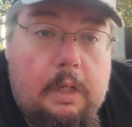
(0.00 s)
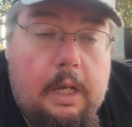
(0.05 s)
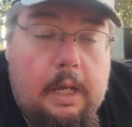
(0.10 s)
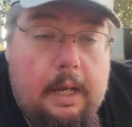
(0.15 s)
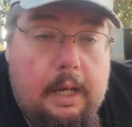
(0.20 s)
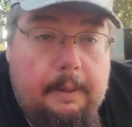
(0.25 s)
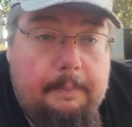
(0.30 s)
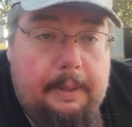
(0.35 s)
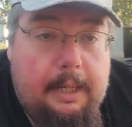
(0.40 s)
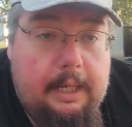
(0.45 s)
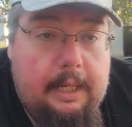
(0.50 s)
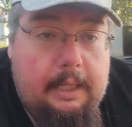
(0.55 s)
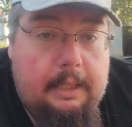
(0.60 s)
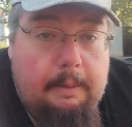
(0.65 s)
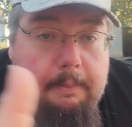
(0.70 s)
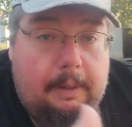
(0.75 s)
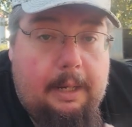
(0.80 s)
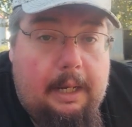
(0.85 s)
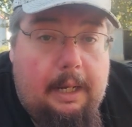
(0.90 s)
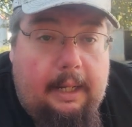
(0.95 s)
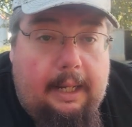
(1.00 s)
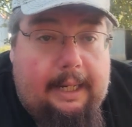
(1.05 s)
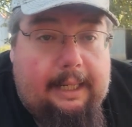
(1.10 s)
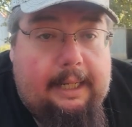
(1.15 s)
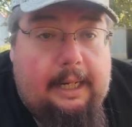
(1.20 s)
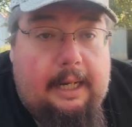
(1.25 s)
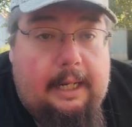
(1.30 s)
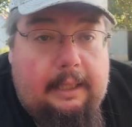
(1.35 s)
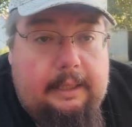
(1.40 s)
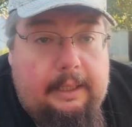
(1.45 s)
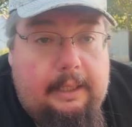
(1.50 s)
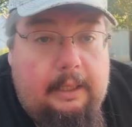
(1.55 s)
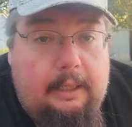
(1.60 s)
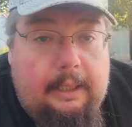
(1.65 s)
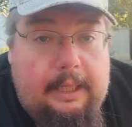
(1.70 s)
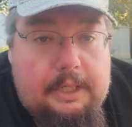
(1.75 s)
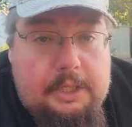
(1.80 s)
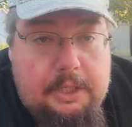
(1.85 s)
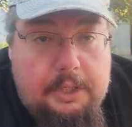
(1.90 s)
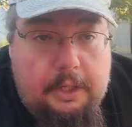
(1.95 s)
But hit the bell icon. It'll
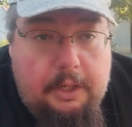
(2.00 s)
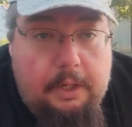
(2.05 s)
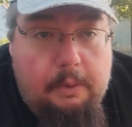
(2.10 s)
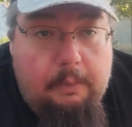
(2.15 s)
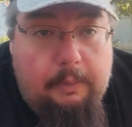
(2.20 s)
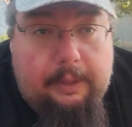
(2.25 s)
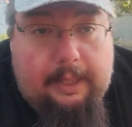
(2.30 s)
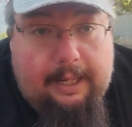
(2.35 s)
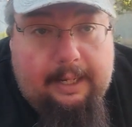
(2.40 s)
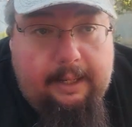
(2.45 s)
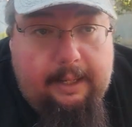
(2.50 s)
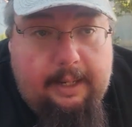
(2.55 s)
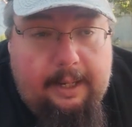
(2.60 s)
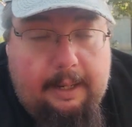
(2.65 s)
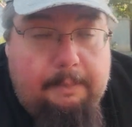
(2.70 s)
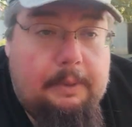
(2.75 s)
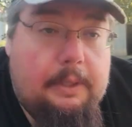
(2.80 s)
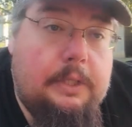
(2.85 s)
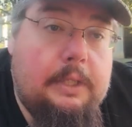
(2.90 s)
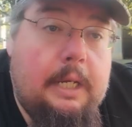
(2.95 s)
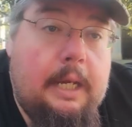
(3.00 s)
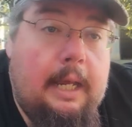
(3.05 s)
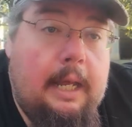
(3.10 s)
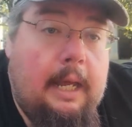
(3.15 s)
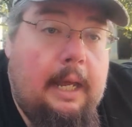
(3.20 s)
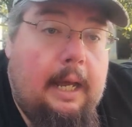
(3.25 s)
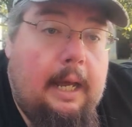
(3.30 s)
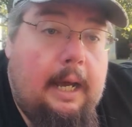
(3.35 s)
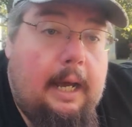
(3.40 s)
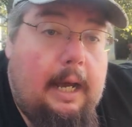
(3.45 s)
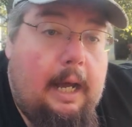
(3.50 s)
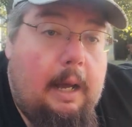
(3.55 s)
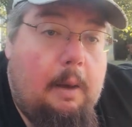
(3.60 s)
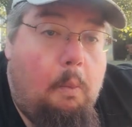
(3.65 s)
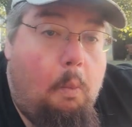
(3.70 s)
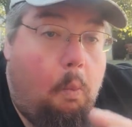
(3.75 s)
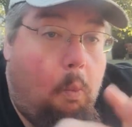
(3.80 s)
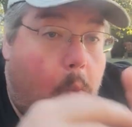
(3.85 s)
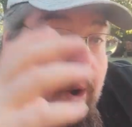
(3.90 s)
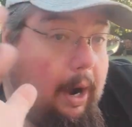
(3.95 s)
let you know when that happens.
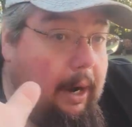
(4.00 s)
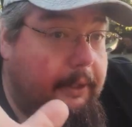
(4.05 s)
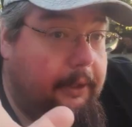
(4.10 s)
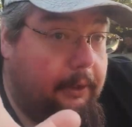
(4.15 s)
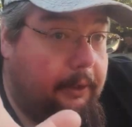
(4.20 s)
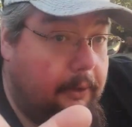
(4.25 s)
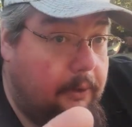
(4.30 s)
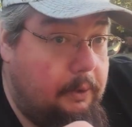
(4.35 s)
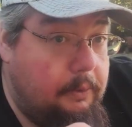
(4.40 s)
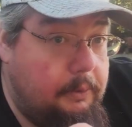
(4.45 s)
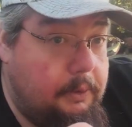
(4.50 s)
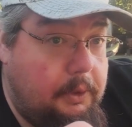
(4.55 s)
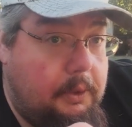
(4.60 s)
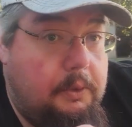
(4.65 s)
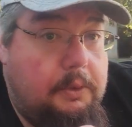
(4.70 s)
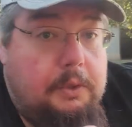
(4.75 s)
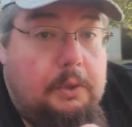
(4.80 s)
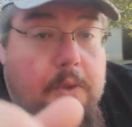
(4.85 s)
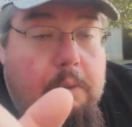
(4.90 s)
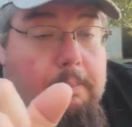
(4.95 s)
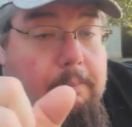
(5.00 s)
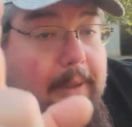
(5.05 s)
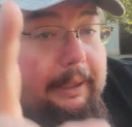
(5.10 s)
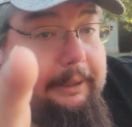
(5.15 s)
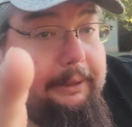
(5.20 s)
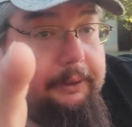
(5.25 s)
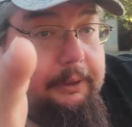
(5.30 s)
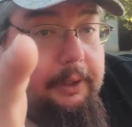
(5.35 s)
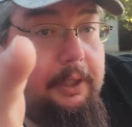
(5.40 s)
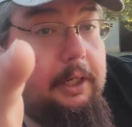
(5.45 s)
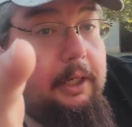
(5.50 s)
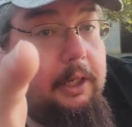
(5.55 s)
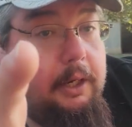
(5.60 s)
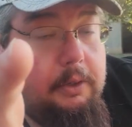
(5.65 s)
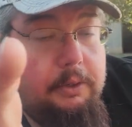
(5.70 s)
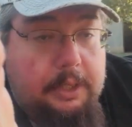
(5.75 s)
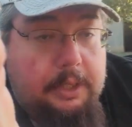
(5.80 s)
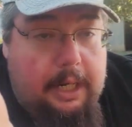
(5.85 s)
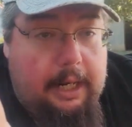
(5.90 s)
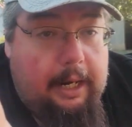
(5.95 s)
While you're on YouTube, make sure you
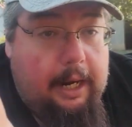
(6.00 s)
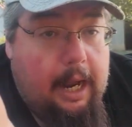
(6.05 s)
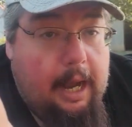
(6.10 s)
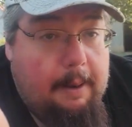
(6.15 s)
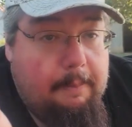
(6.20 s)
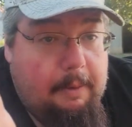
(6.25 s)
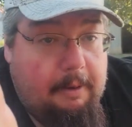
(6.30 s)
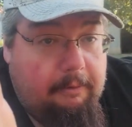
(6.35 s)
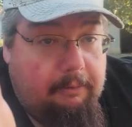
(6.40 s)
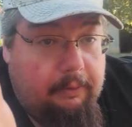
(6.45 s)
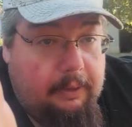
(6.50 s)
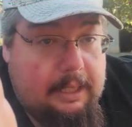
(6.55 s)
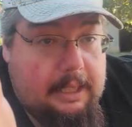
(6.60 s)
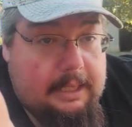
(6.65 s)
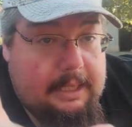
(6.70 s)
go check out my friends